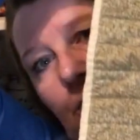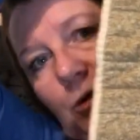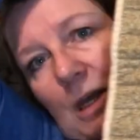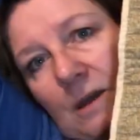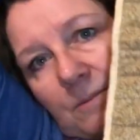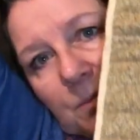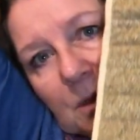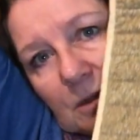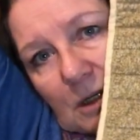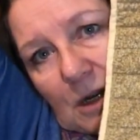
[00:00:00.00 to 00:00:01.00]
another,
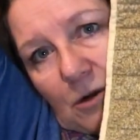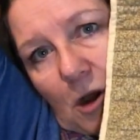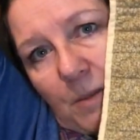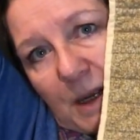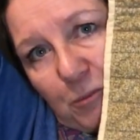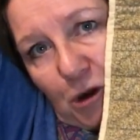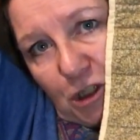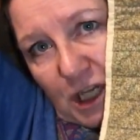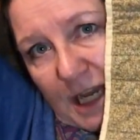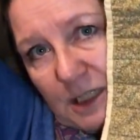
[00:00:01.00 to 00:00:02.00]
you know, not a big
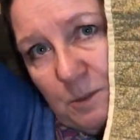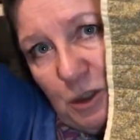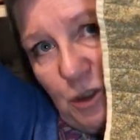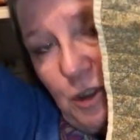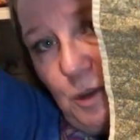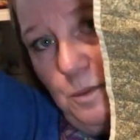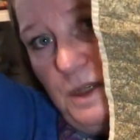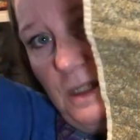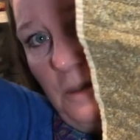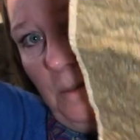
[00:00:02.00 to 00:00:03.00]
project, but just
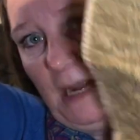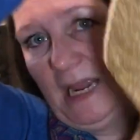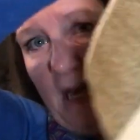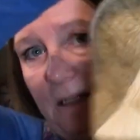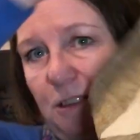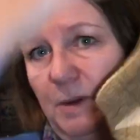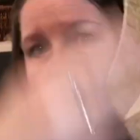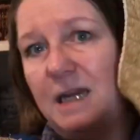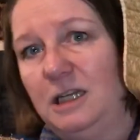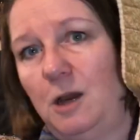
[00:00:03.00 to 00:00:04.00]
something to play out. So I
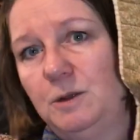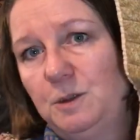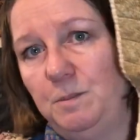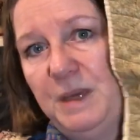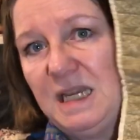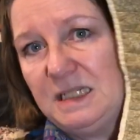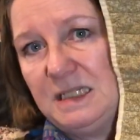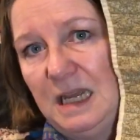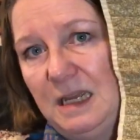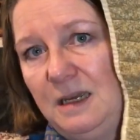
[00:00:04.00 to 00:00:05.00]
had to go at some
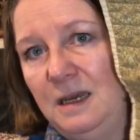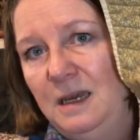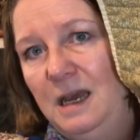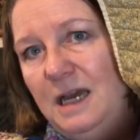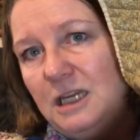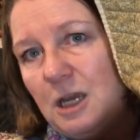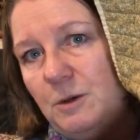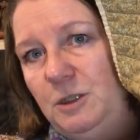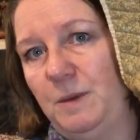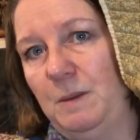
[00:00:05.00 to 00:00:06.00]
piecing, had to go
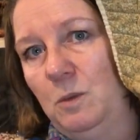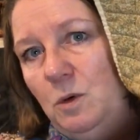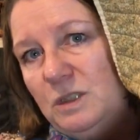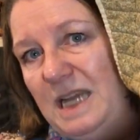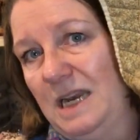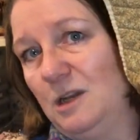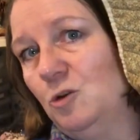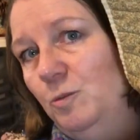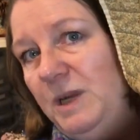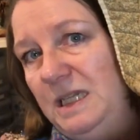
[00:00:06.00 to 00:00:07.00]
at a bit more
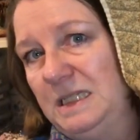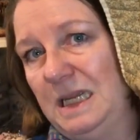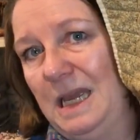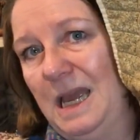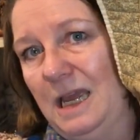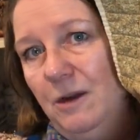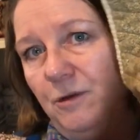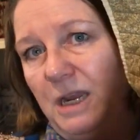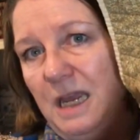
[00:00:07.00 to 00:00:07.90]
technical piecing here and